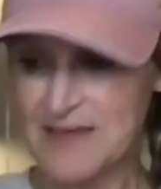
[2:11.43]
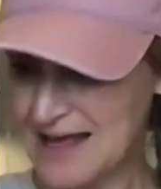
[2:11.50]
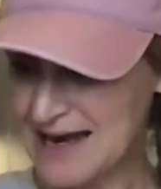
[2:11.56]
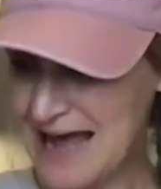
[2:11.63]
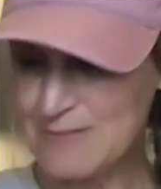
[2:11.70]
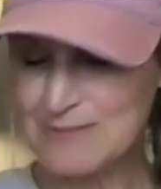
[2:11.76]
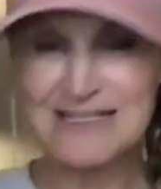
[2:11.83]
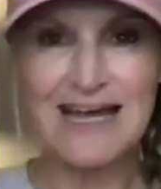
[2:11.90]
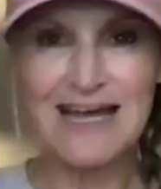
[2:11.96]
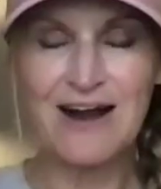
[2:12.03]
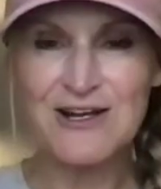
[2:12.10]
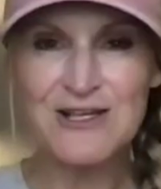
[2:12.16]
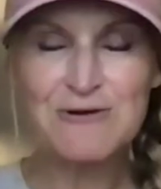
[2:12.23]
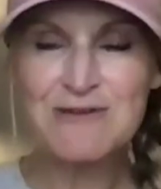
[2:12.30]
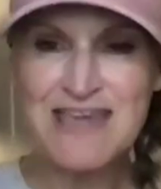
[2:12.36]
And I was like,
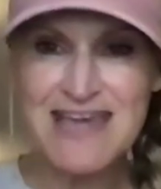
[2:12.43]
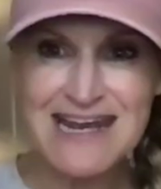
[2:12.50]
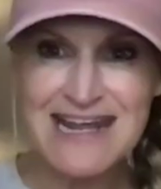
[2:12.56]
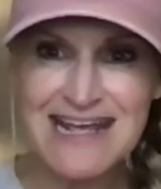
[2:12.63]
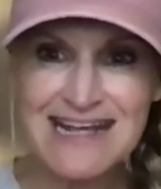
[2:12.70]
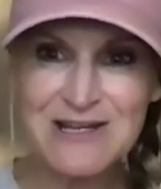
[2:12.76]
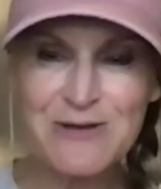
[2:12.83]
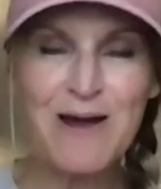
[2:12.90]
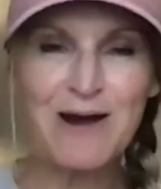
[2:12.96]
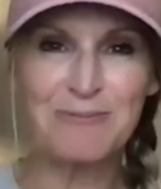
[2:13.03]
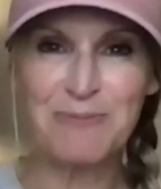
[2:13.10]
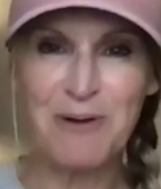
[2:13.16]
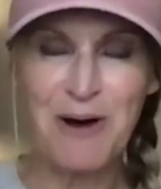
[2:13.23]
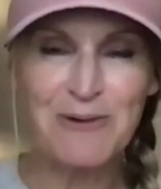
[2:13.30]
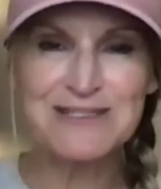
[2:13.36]
are you kidding? You
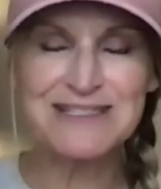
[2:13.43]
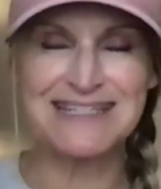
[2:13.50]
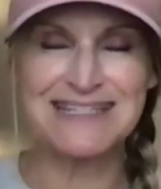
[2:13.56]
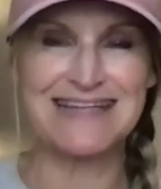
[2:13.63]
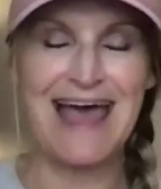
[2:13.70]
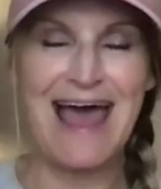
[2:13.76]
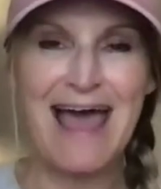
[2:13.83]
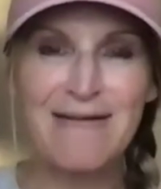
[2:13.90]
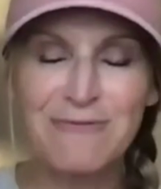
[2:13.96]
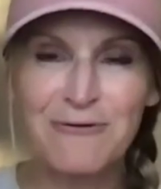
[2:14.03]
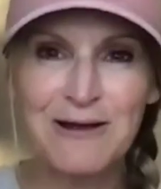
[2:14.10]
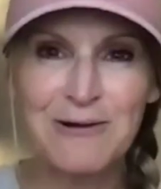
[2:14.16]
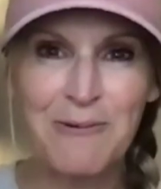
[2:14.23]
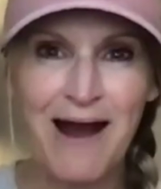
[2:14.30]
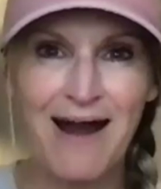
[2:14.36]
better post this
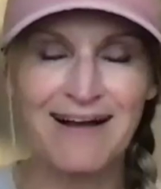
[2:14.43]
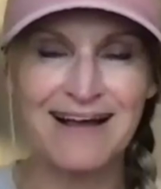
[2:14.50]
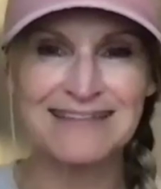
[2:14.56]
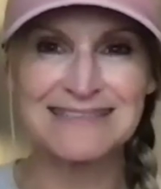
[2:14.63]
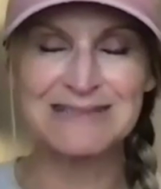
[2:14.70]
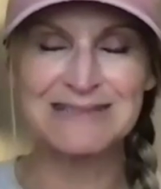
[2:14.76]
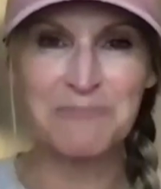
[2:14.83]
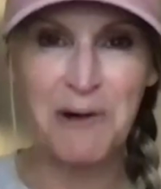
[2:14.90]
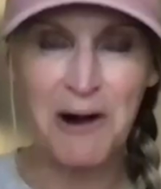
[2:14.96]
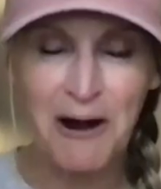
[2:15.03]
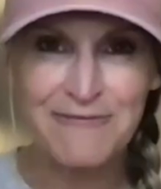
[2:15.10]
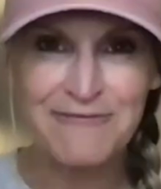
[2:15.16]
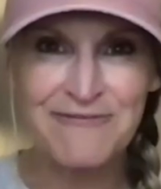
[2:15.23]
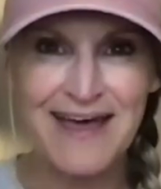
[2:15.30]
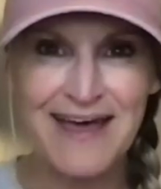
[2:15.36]
everywhere because it's
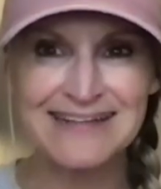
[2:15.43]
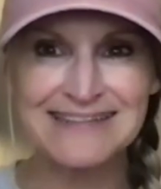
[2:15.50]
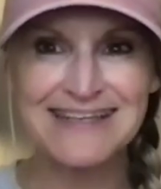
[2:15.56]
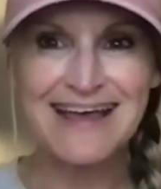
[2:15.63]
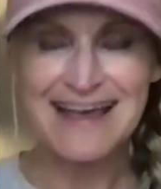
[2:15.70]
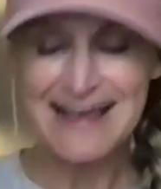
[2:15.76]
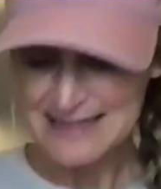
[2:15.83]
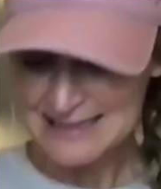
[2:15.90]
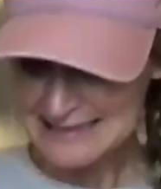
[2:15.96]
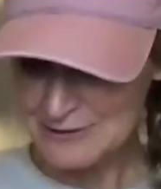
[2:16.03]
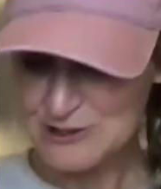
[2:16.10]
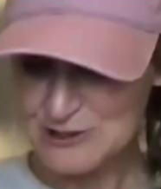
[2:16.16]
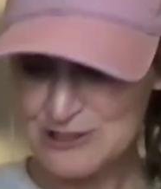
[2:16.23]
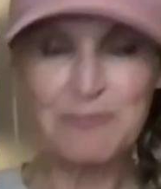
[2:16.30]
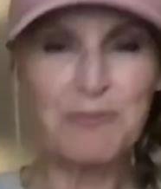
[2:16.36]
perfect.
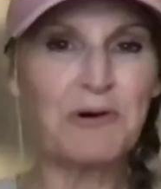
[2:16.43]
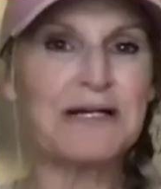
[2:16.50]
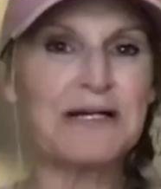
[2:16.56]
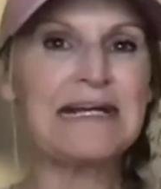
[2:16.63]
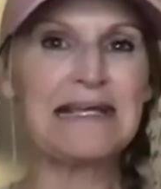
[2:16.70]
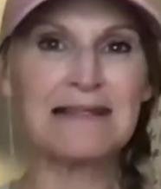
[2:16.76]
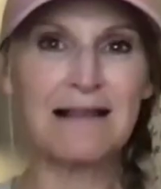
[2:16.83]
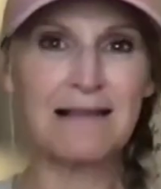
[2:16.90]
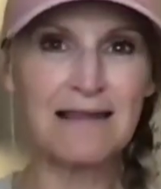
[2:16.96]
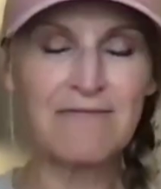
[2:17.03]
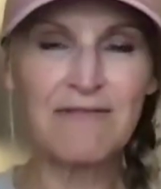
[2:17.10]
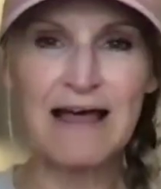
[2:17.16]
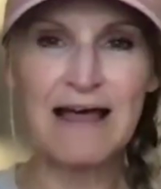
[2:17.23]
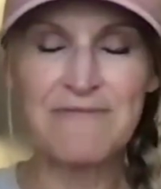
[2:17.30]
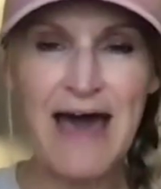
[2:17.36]
So she put it in the
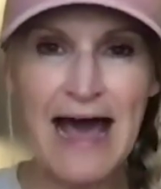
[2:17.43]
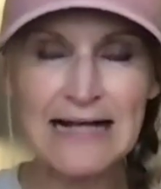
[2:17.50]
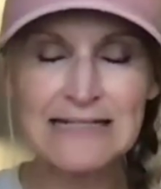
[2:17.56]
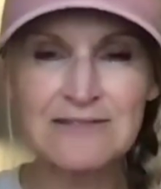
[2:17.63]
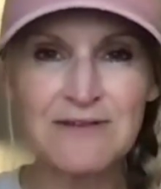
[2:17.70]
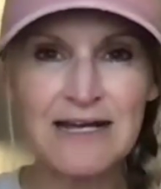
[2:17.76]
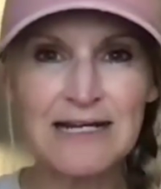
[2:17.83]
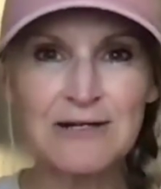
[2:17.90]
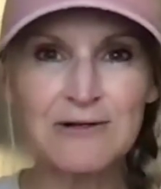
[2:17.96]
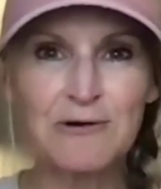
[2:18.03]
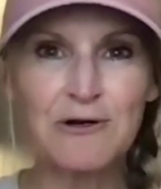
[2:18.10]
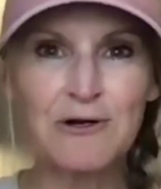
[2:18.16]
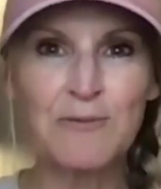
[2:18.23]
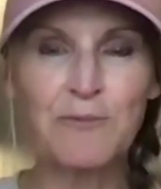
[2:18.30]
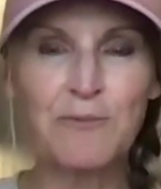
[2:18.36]
Live Life Activated
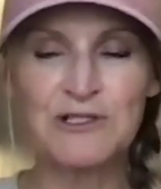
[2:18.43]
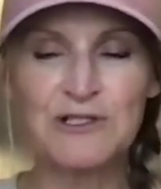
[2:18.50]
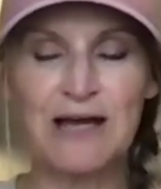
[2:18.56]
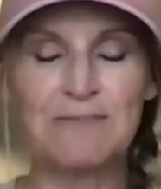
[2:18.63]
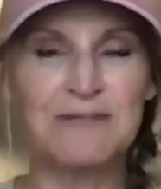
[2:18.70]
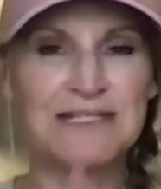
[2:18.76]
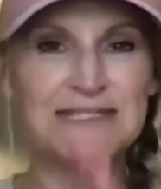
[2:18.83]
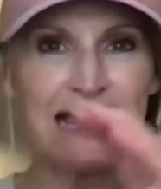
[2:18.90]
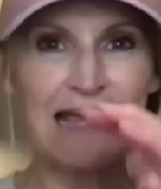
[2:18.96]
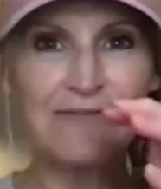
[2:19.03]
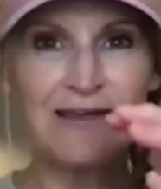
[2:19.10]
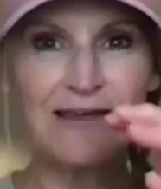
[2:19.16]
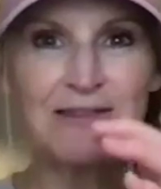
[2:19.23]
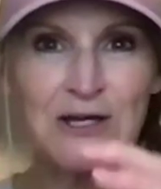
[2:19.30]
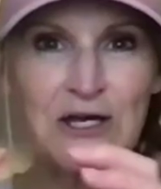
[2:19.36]
group, which I'm
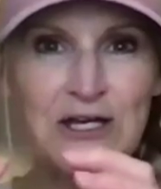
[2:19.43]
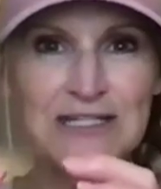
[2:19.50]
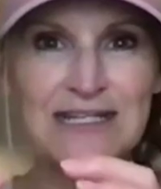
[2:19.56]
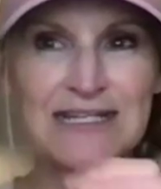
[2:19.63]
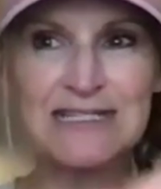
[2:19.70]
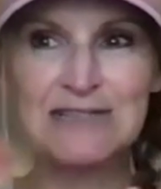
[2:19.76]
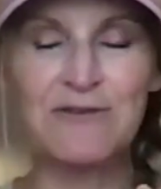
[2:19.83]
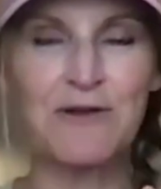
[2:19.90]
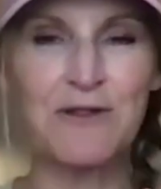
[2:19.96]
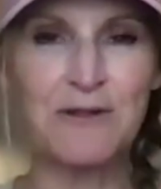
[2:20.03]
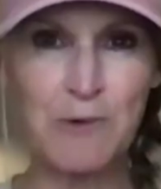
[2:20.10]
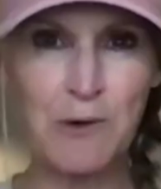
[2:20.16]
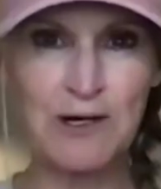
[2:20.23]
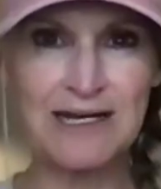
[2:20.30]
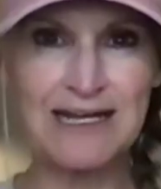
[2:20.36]
saving the goodness for the
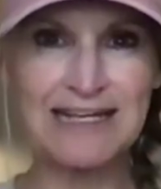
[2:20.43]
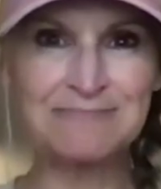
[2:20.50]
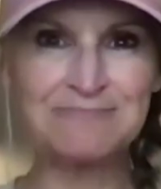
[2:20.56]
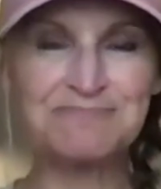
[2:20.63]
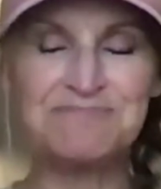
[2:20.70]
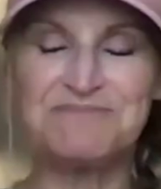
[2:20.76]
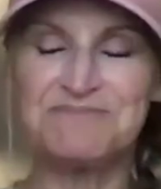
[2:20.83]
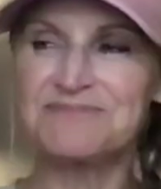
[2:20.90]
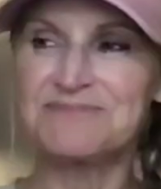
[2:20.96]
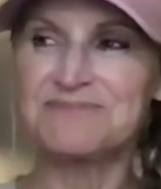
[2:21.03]
morning.